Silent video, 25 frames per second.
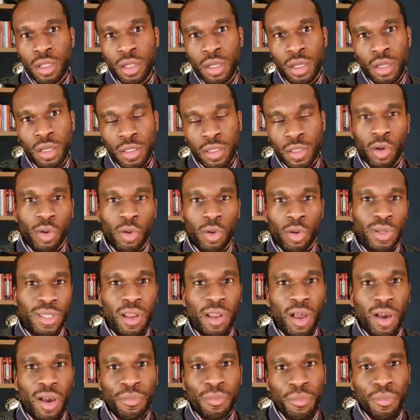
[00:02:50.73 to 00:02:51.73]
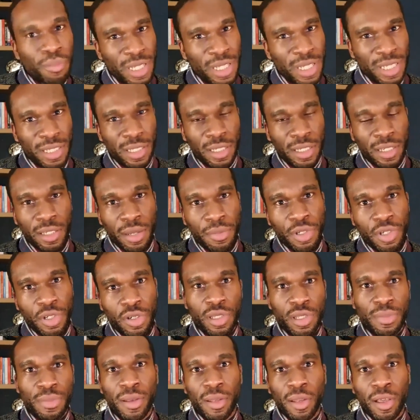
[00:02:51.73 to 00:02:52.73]
So there's a lot of
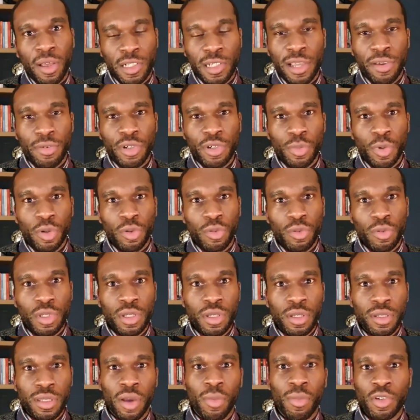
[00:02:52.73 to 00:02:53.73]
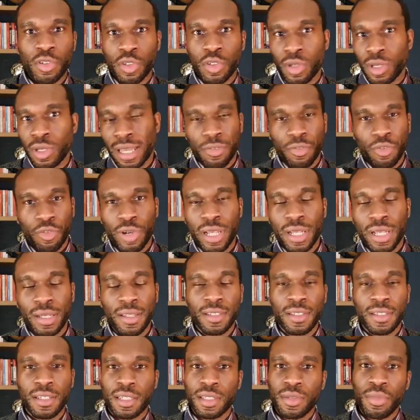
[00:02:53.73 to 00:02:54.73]
misconceptions about large language models. They're almost kind of treated
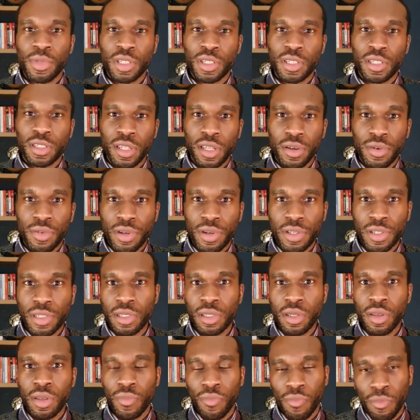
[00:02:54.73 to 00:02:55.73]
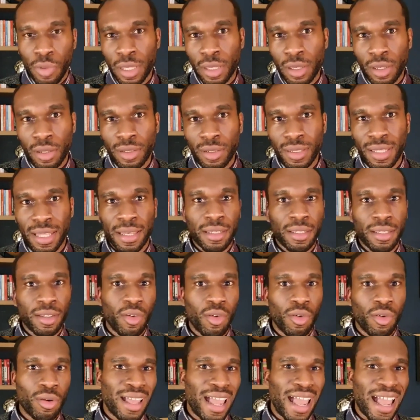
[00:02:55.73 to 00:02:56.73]
as this mysterious thing that
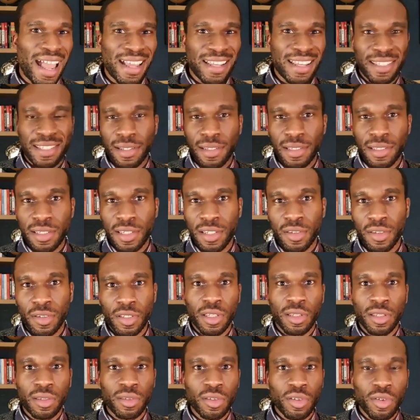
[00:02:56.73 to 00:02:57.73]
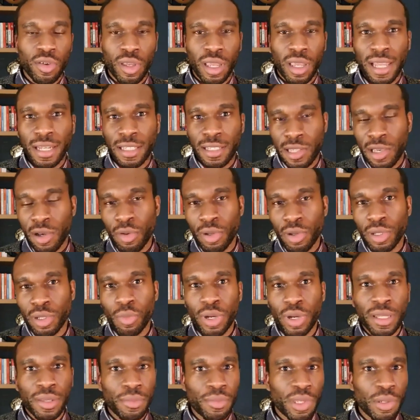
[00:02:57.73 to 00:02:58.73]
has sentience. And you can kind of tell in the
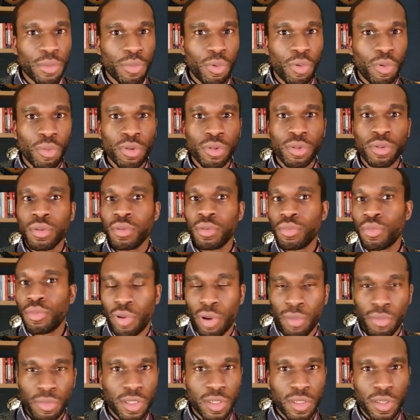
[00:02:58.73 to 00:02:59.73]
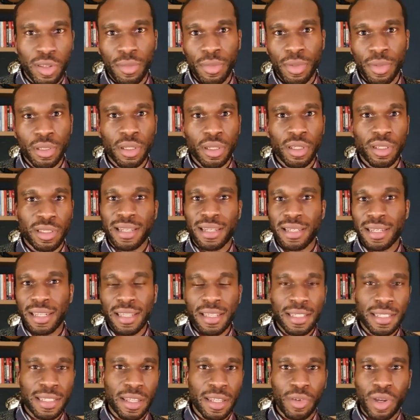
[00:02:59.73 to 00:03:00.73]
way that people prompts them and the
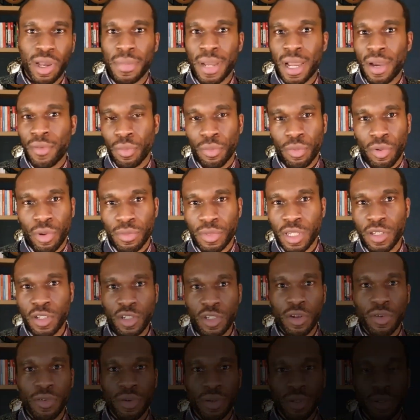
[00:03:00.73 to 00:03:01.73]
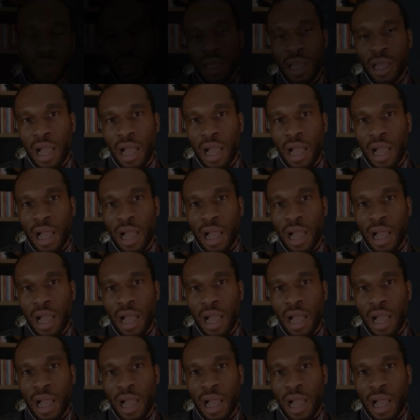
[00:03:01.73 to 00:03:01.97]
techniques that have come out for prompt engineering.